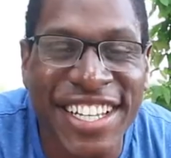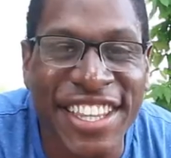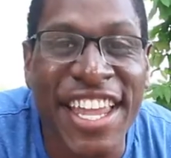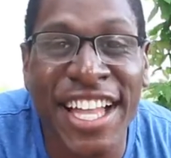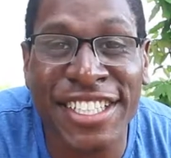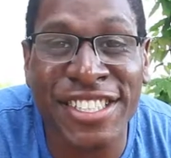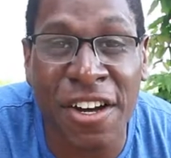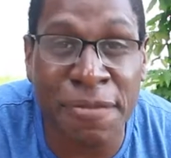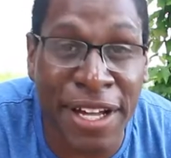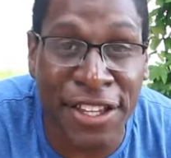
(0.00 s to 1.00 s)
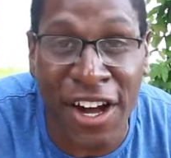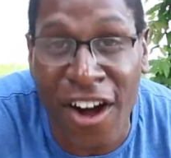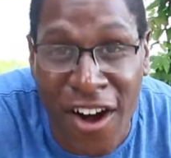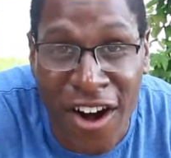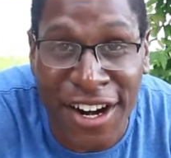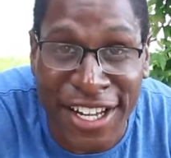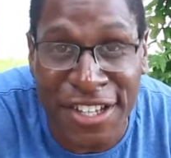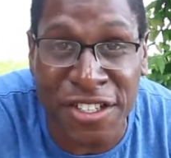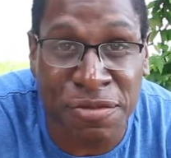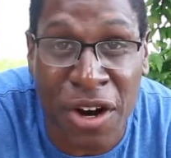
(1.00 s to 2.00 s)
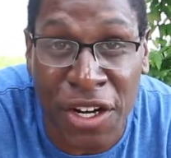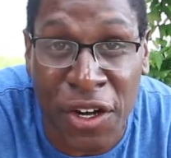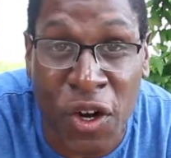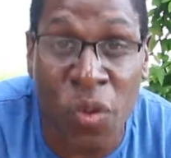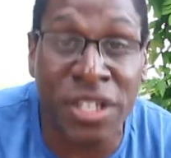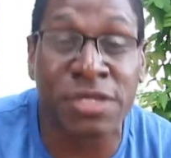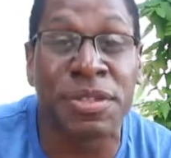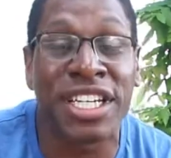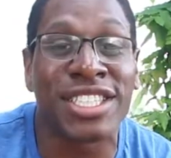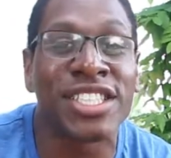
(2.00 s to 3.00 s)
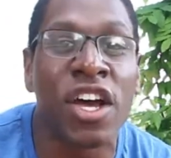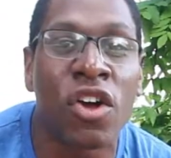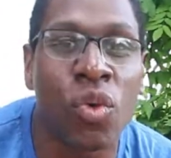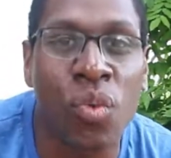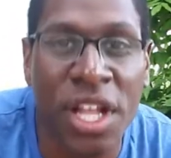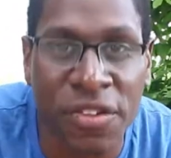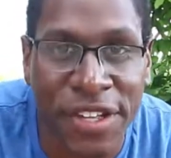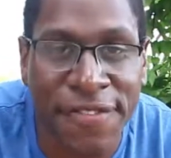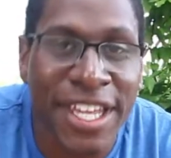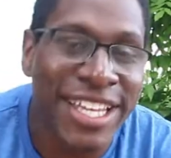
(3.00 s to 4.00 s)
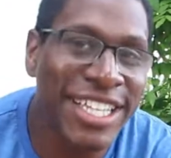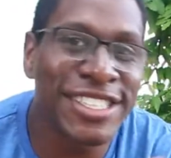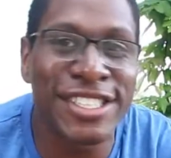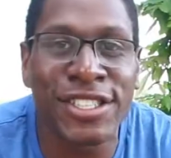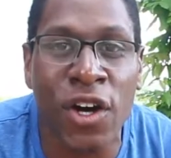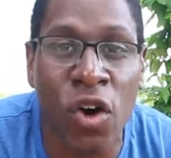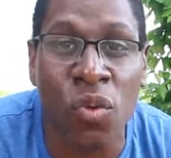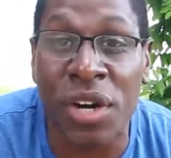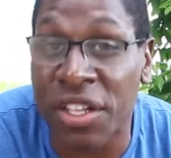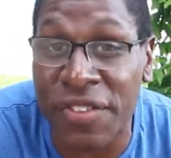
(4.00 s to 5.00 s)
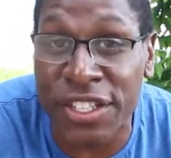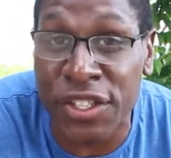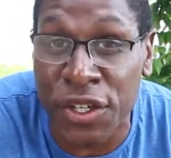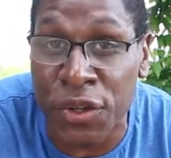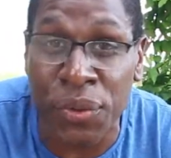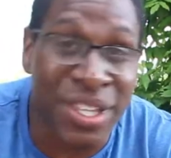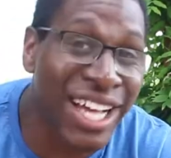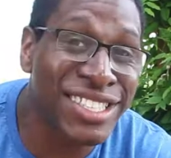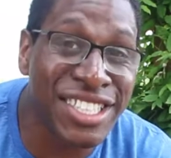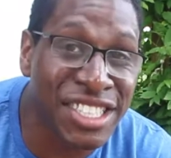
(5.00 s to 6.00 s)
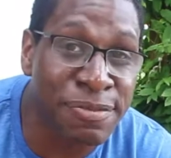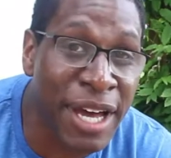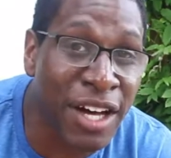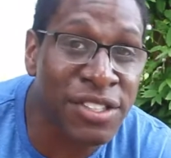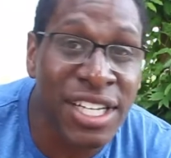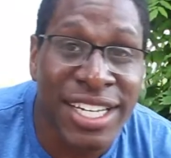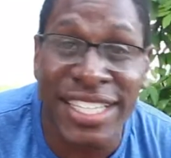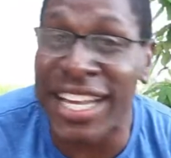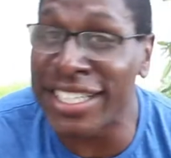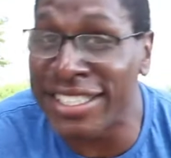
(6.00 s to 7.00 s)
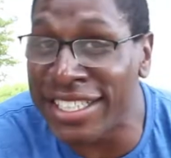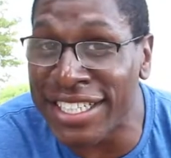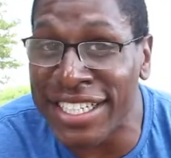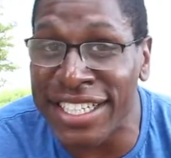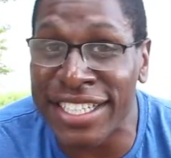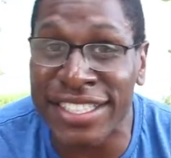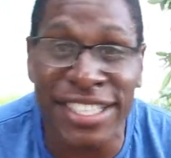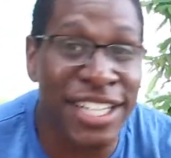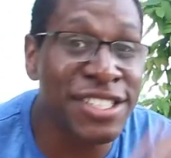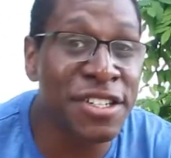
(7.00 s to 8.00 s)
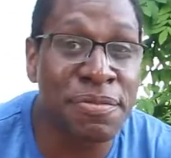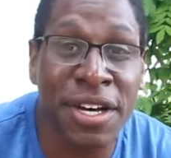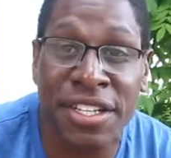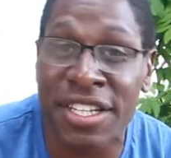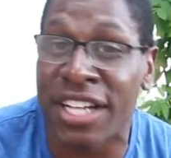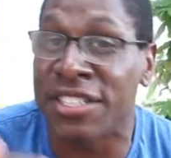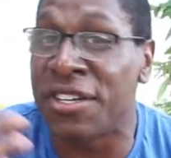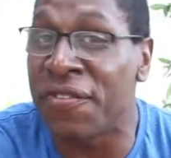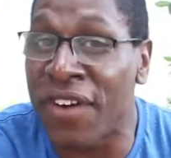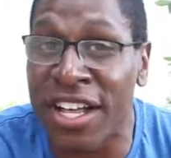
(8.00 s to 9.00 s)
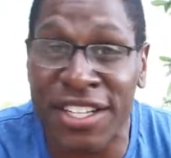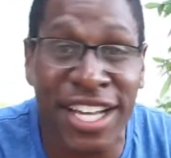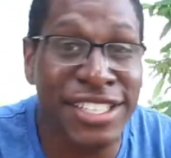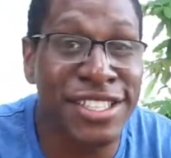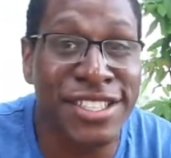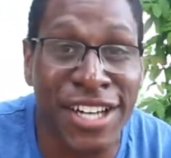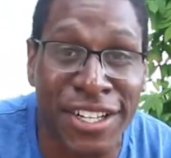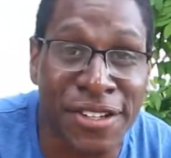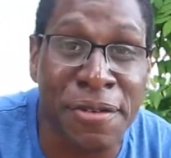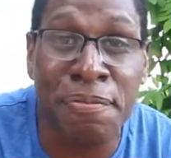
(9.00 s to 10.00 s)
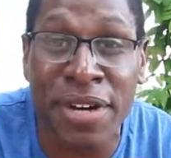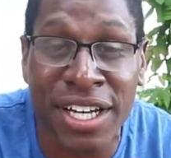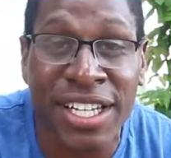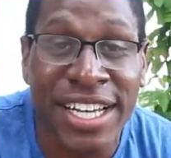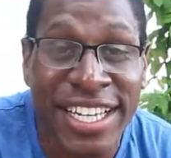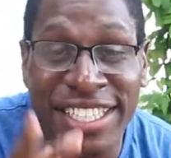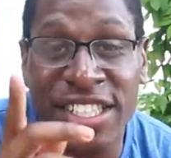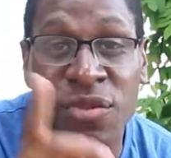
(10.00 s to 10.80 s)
Now let's talk about the R in your SMART goal, which means relevant. Is this goal relevant to you? Not to your spouse, not to your kids, not to your mother, not to your father, not to your doctor, but is it